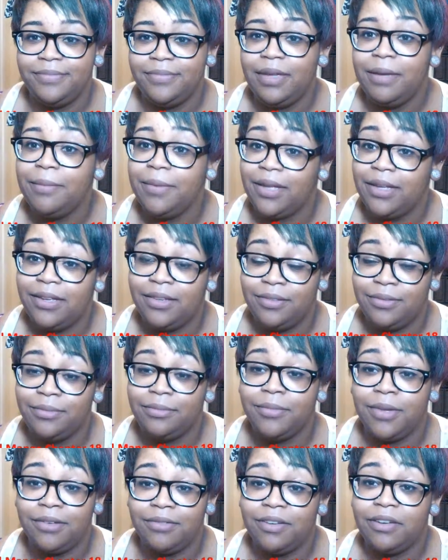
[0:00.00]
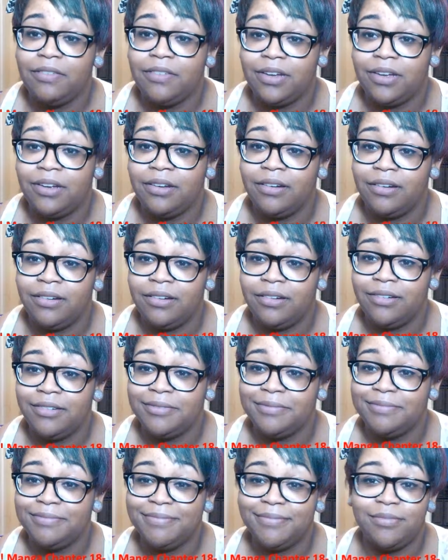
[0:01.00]
Mei Mei is my favorite character
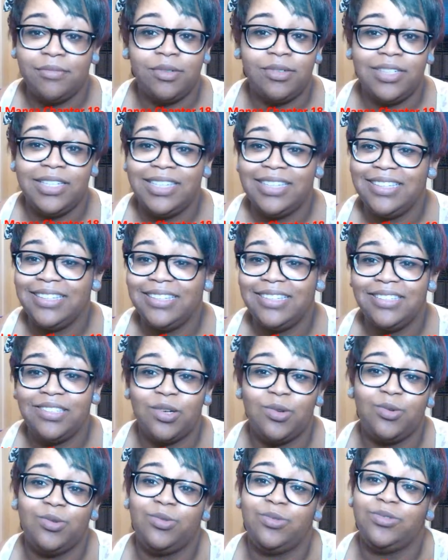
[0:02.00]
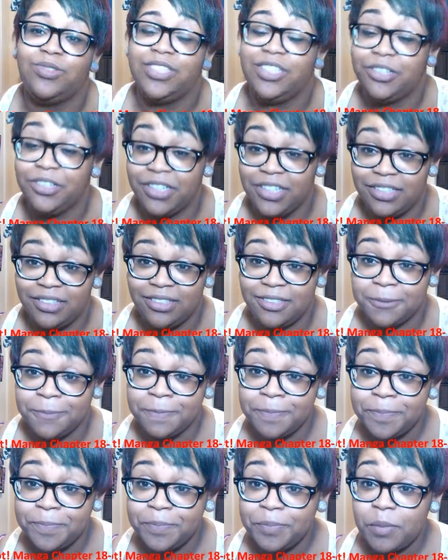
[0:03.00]
in this whole series,
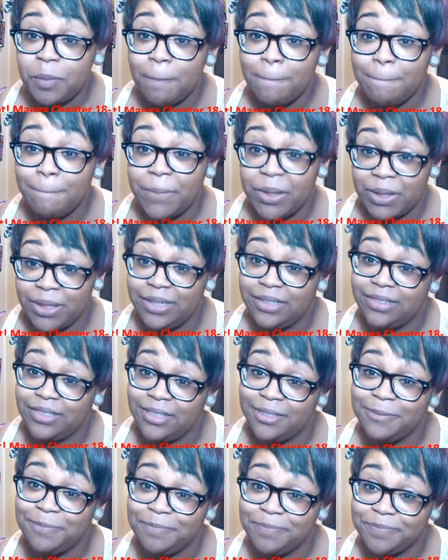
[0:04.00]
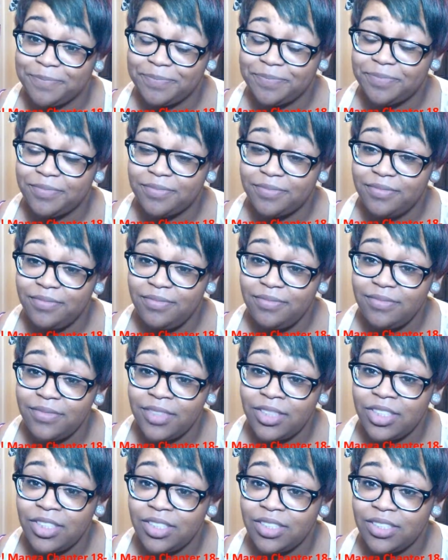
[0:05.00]
but
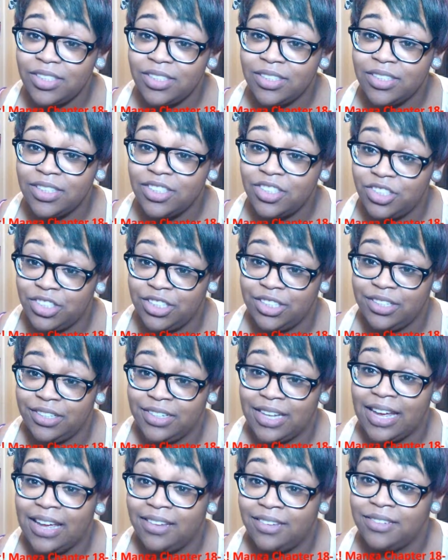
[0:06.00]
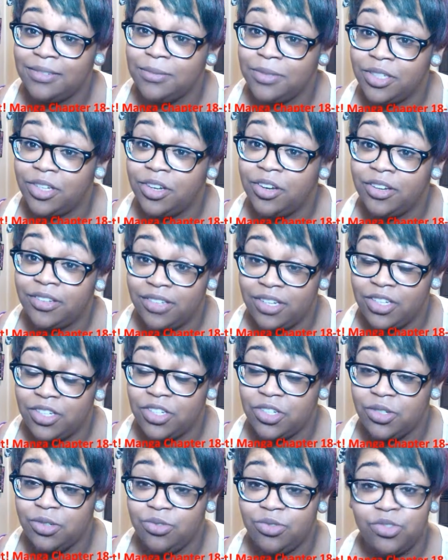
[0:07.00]
this chick has some serious
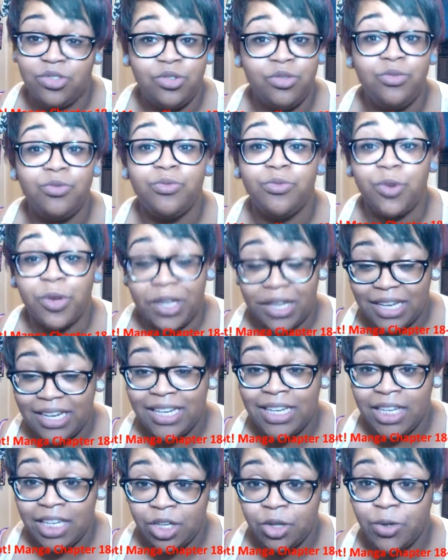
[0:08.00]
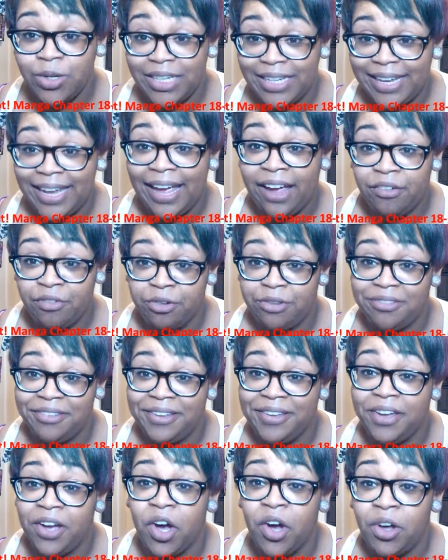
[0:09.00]
issues to forget literally
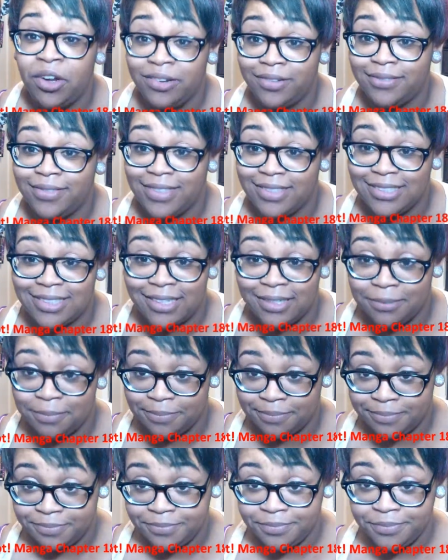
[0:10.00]
everything all of the time.